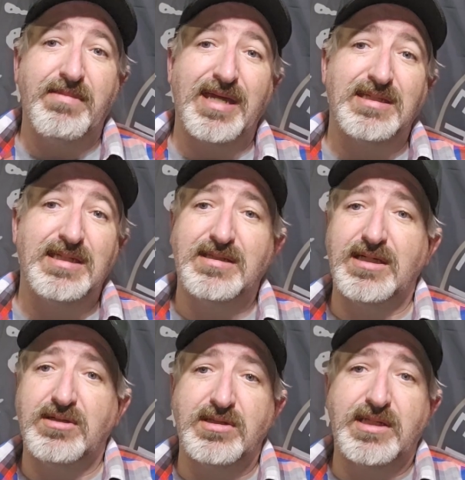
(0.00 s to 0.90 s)
magazines I
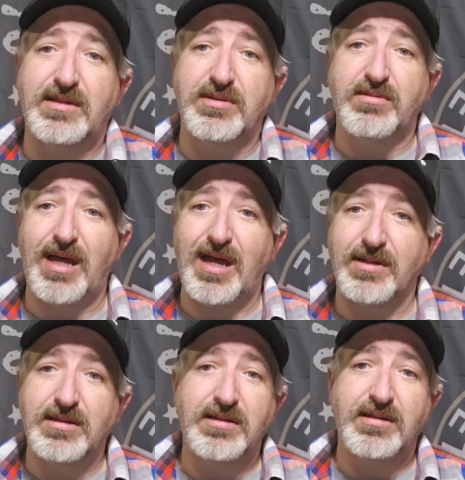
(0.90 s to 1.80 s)
used on the Blue
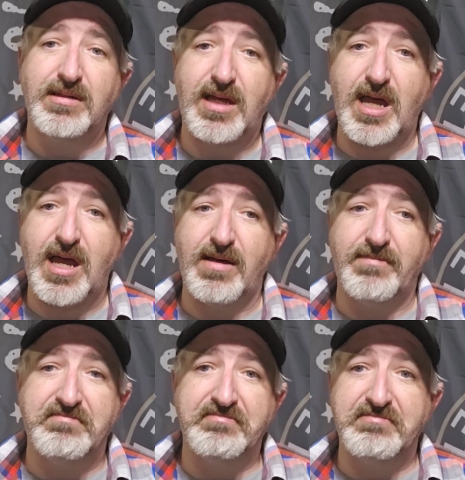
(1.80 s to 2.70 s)
Bomber,
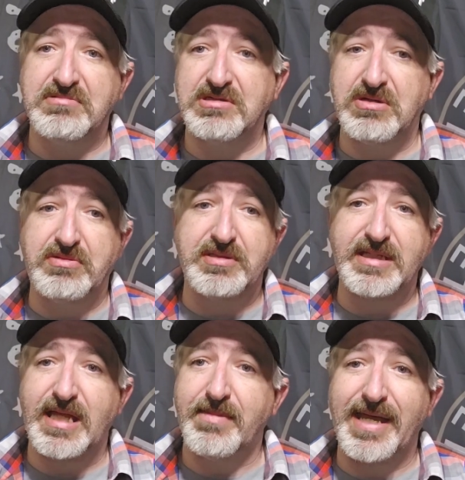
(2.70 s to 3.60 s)
so it's
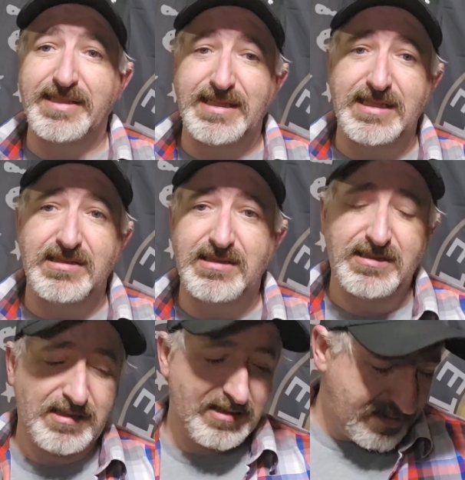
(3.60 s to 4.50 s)
not the
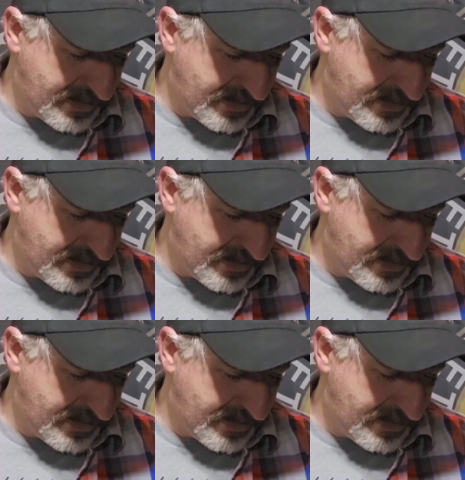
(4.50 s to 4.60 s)
magazines.